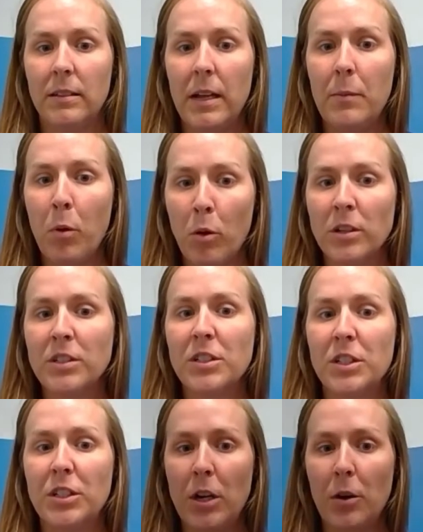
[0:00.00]
important
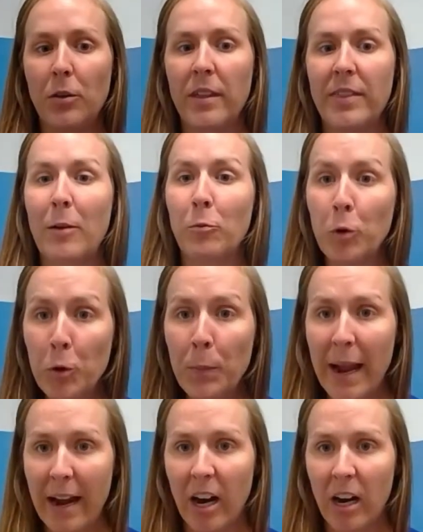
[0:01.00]
to know that room
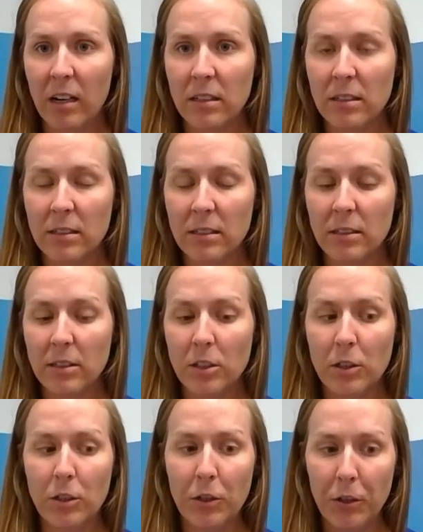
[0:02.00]
air
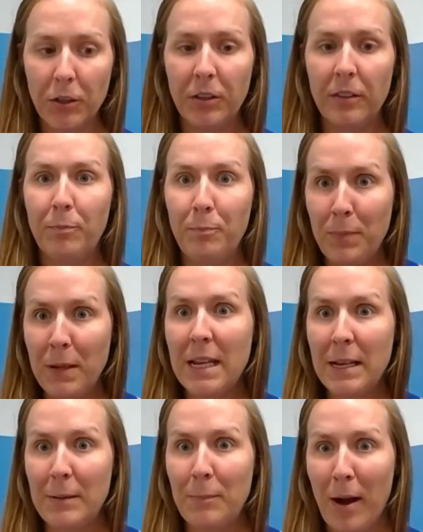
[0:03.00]
could
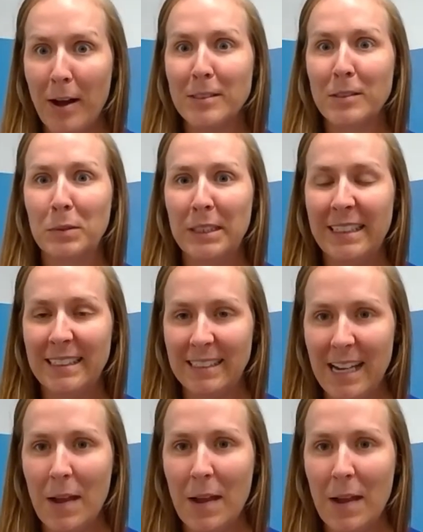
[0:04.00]
be possibly
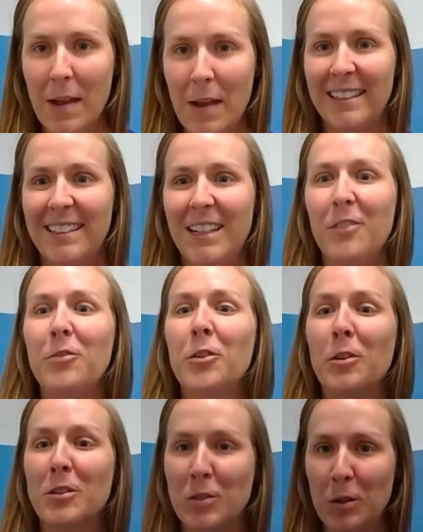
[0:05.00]
contaminated if
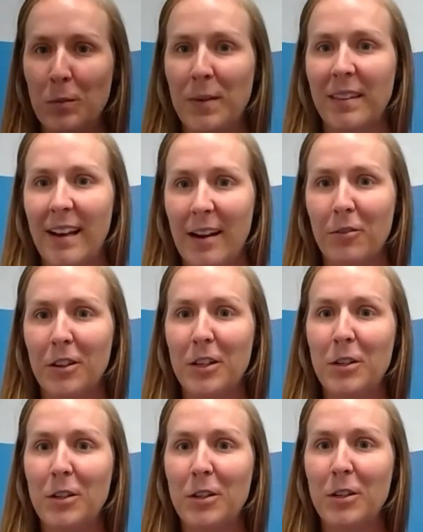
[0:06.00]
you're assuming that every
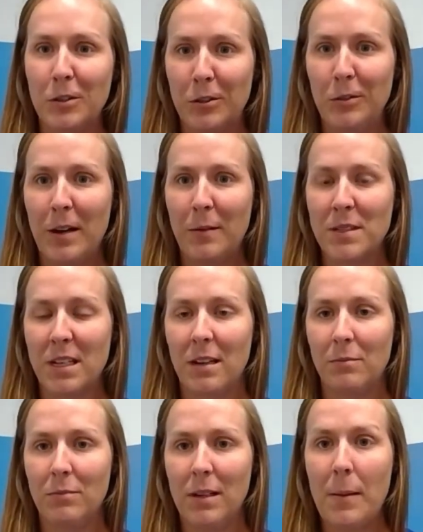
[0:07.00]
user who comes
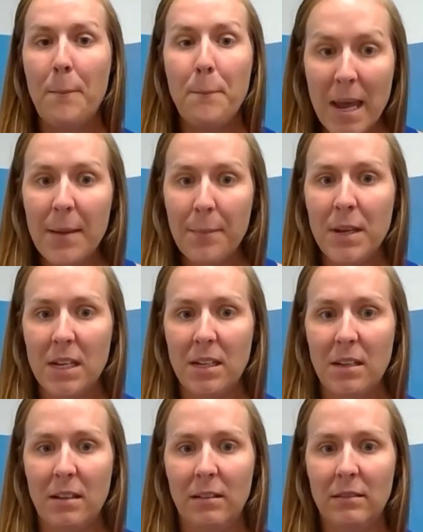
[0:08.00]
up may
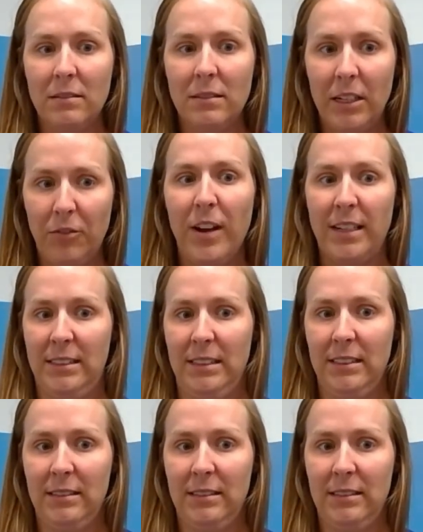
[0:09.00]
be infected.